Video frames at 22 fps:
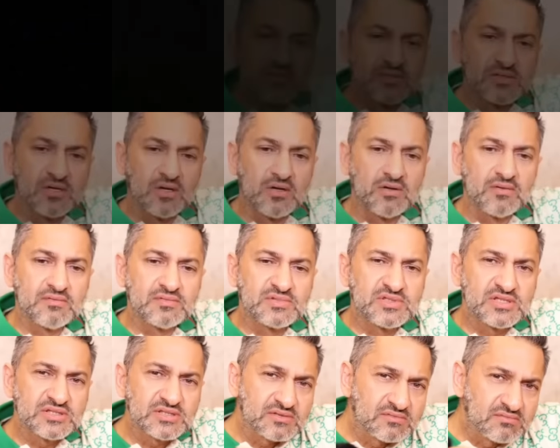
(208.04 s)
So
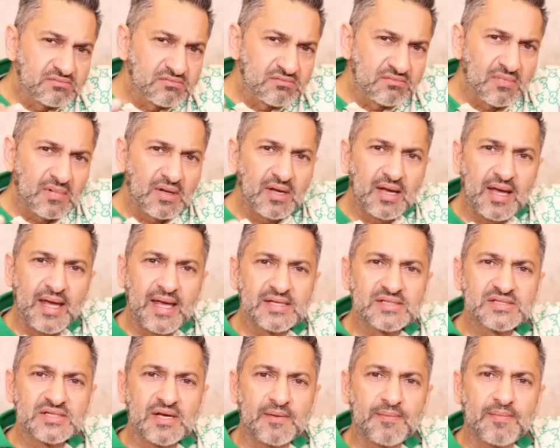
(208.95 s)
just
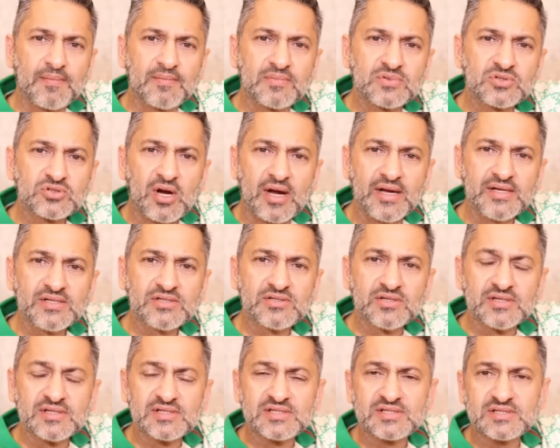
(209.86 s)
heads up, try and
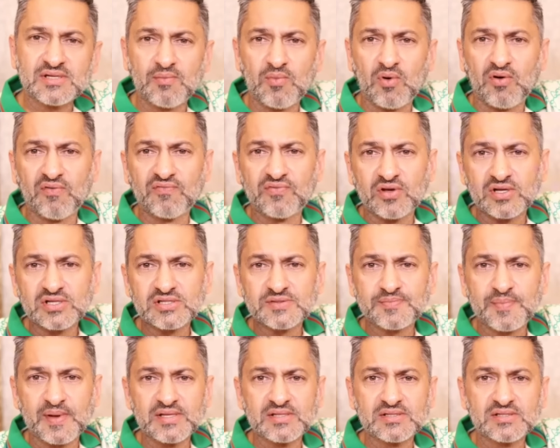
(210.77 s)
turn some of your
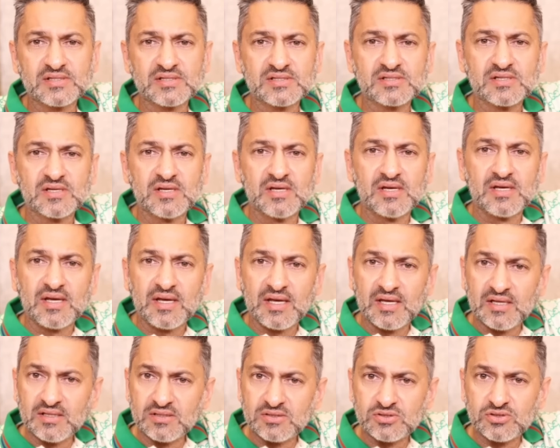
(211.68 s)
expenses
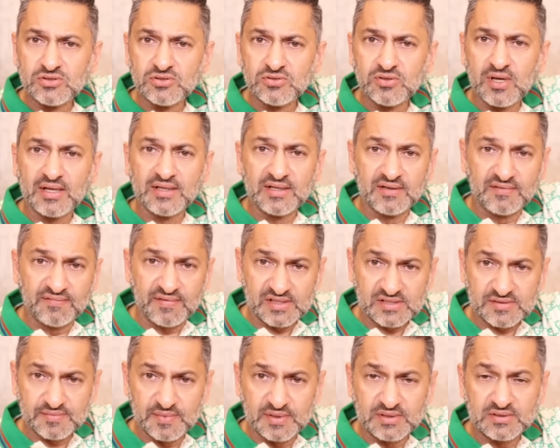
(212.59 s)
into an
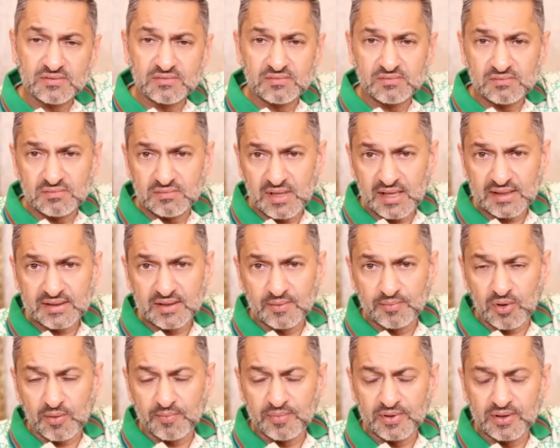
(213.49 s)
investment, like the
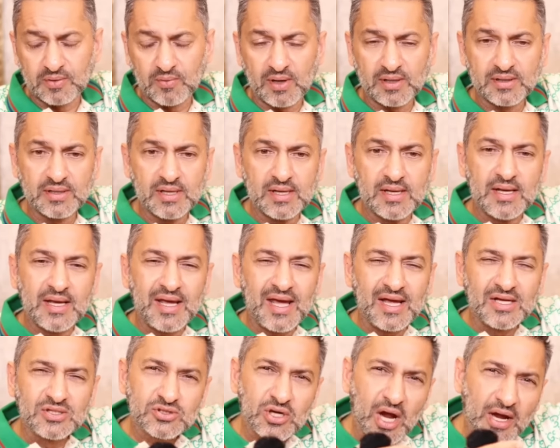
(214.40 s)
property one,
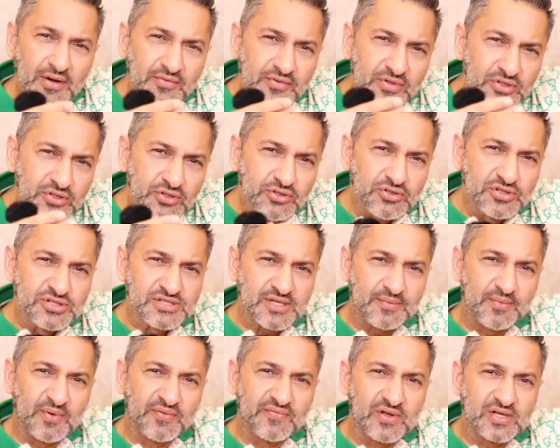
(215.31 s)
and try and reduce
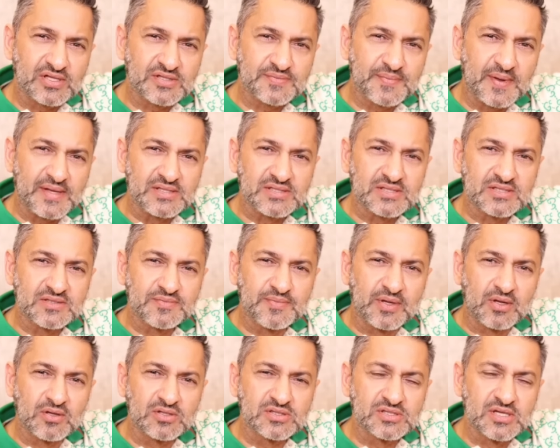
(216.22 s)
some of your expenses,
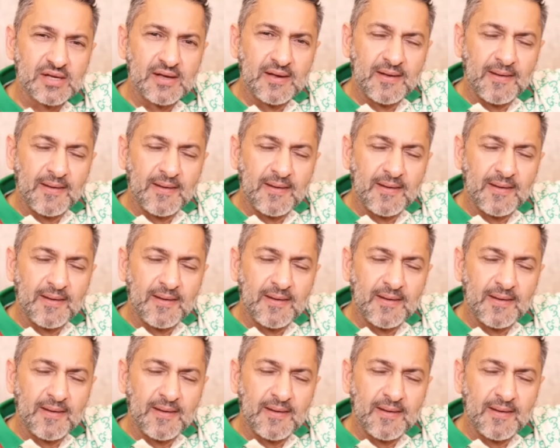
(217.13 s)
because